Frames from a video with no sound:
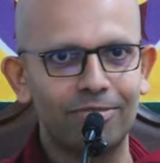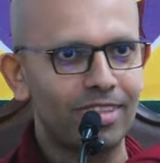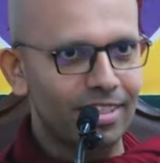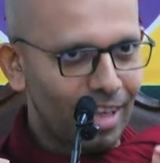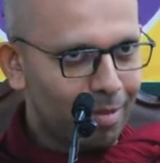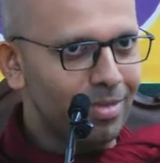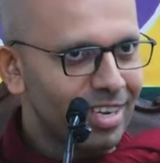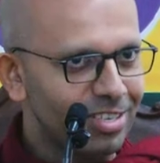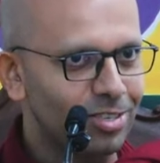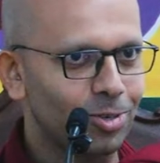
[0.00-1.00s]
if the
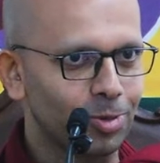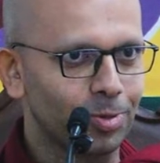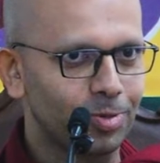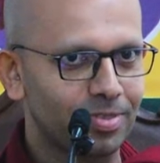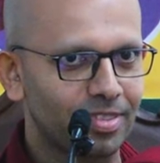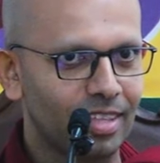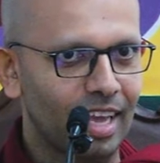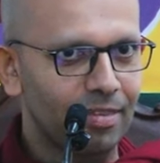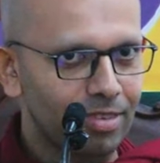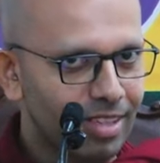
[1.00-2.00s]
Dhamma is true, and if